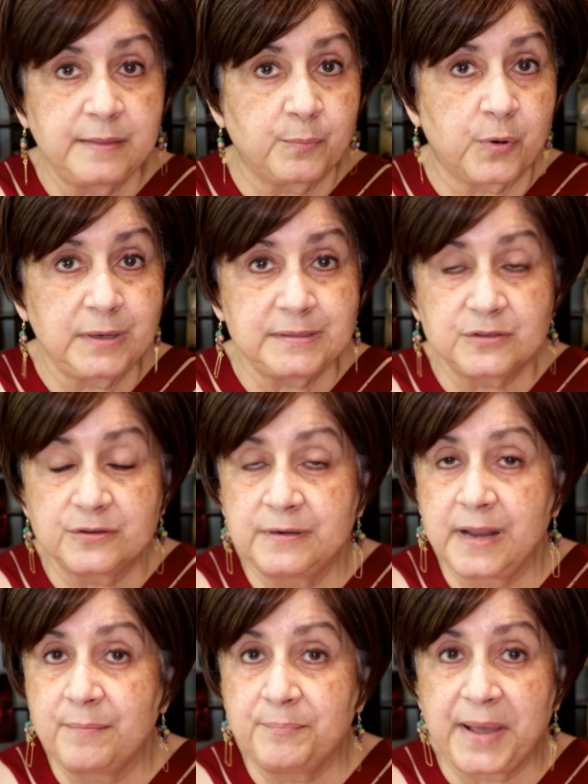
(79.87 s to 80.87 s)
prices are
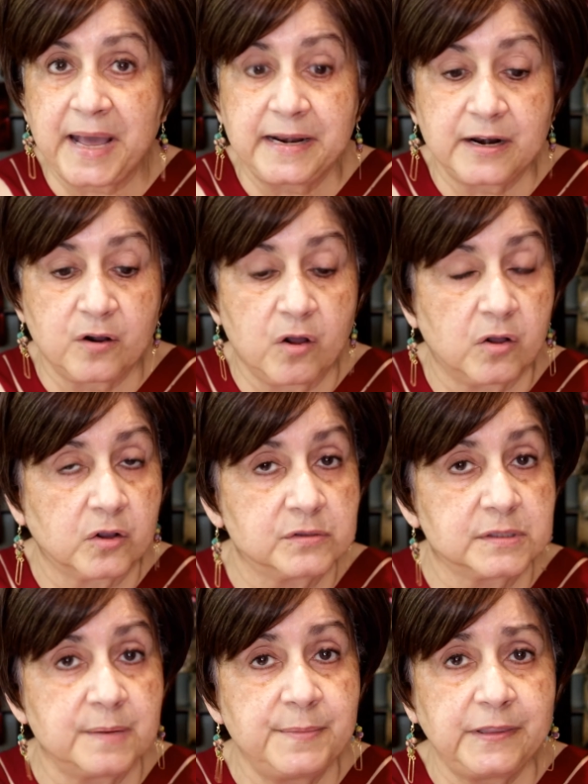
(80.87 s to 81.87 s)
not bad at all,
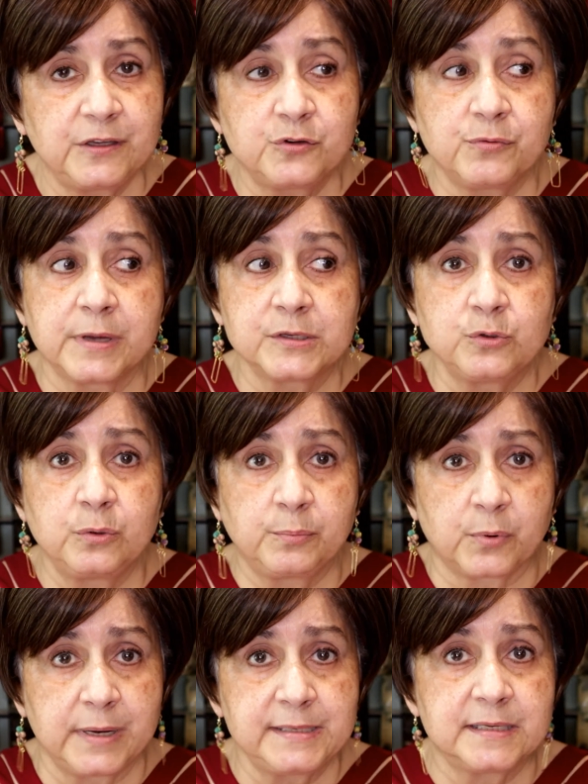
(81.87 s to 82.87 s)
because some of the drugstore
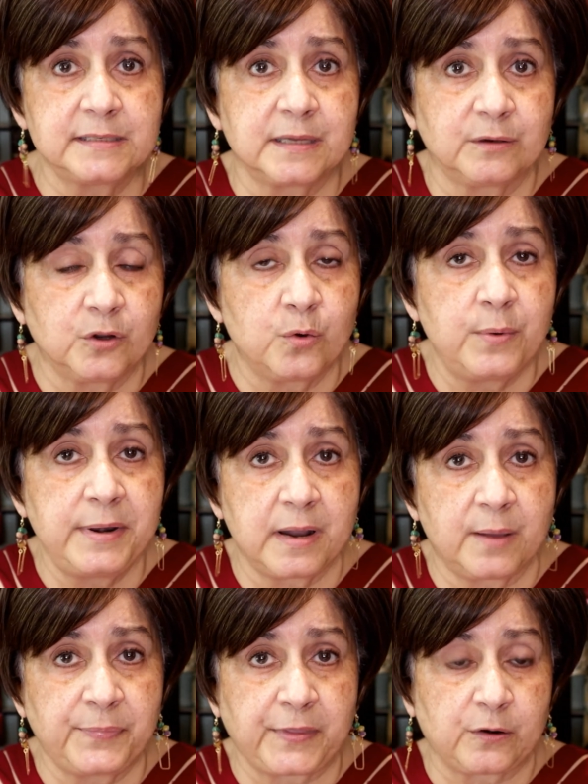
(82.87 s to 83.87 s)
prices are going
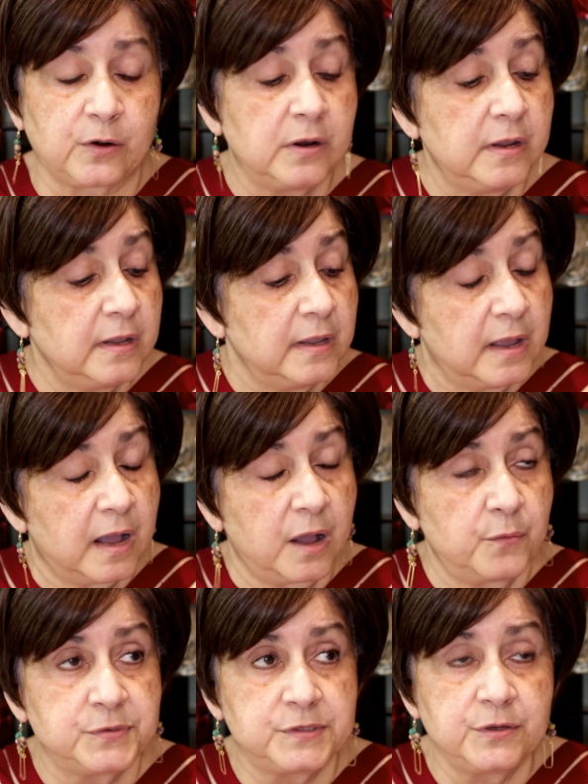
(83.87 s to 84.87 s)
up there. I
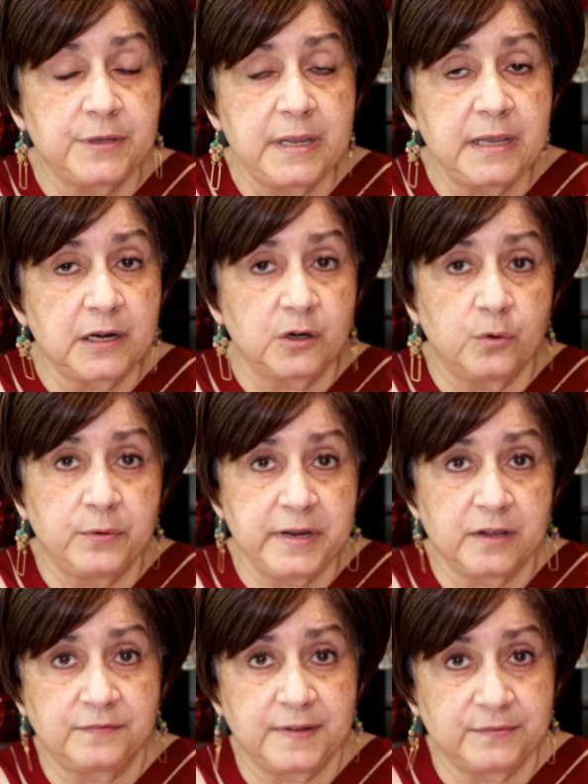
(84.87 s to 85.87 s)
was looking at a
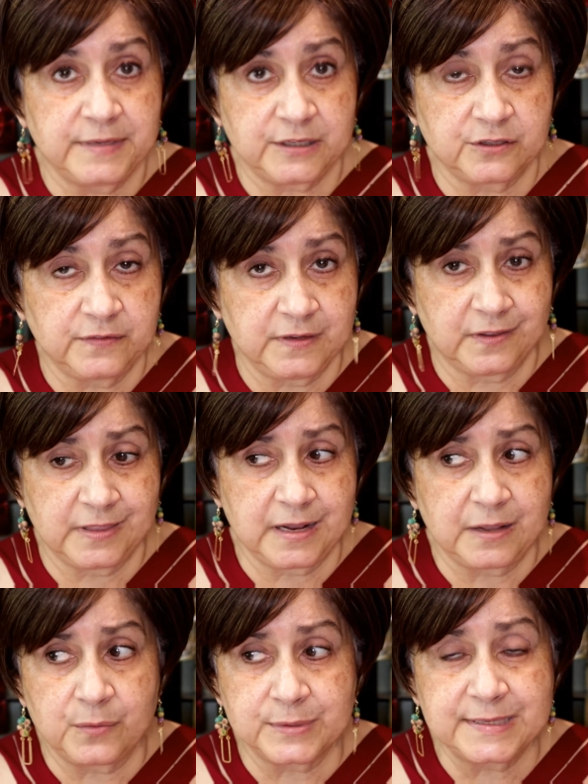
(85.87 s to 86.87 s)
L'Oreal foundation the other
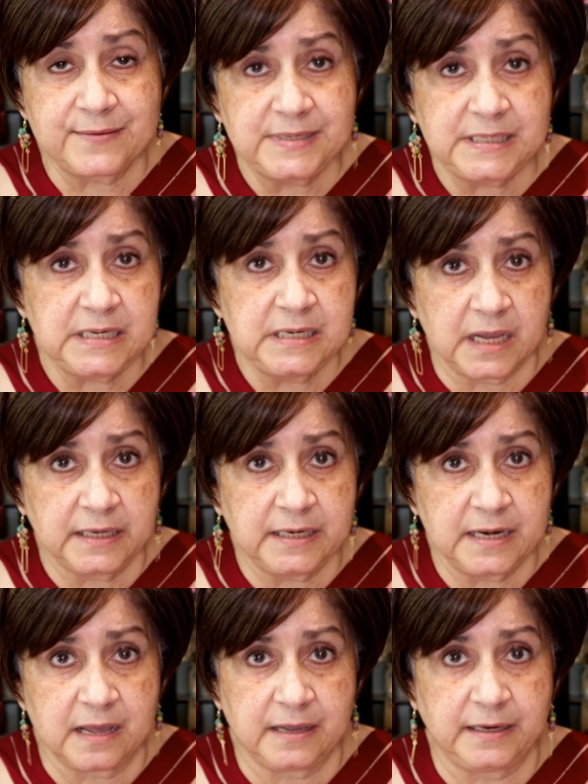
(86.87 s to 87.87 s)
day. It was
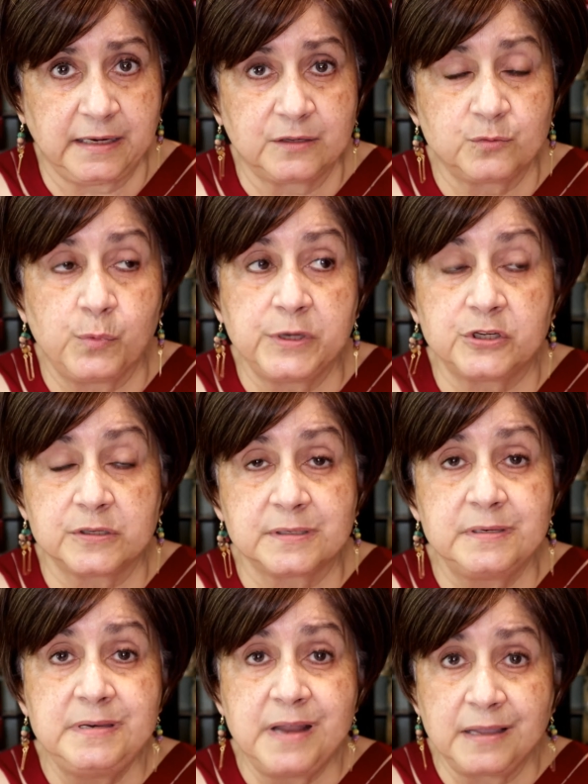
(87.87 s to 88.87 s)
$17.99, which is
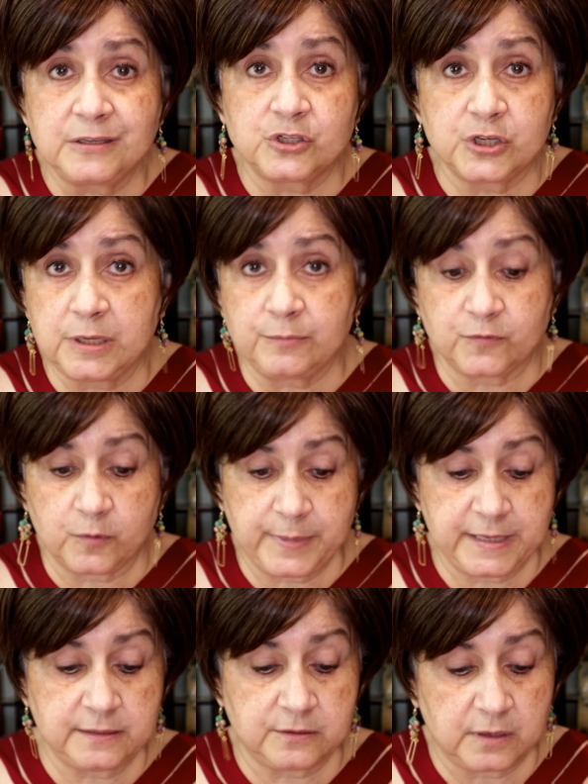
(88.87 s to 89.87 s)
not cheap for
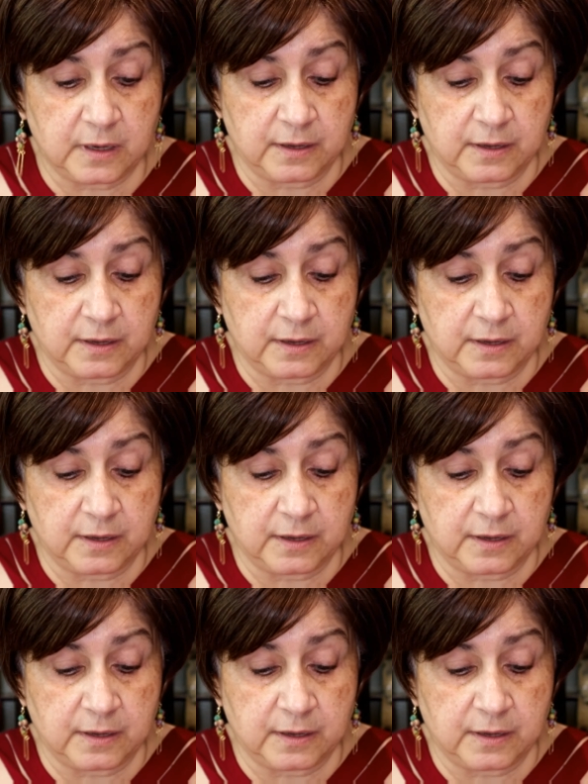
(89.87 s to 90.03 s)
being